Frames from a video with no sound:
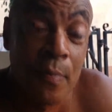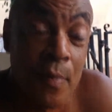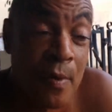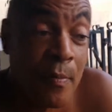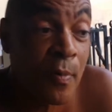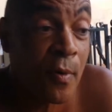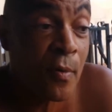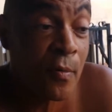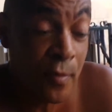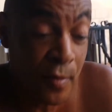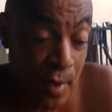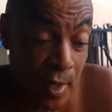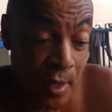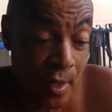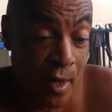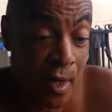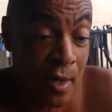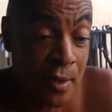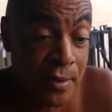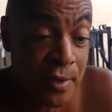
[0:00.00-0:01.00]
people in
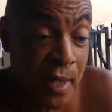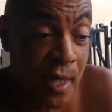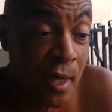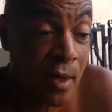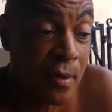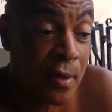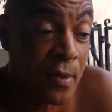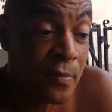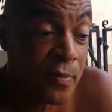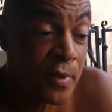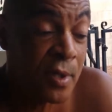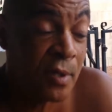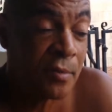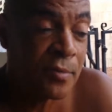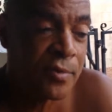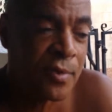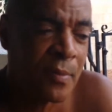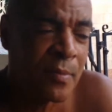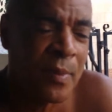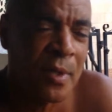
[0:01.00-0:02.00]
our town have killed
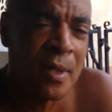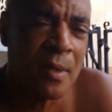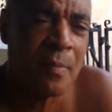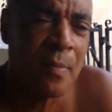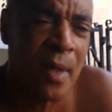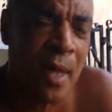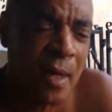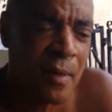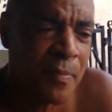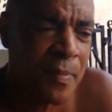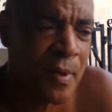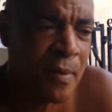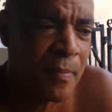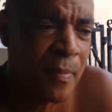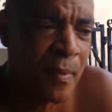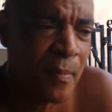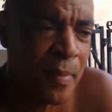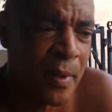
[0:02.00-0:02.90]
so many black people."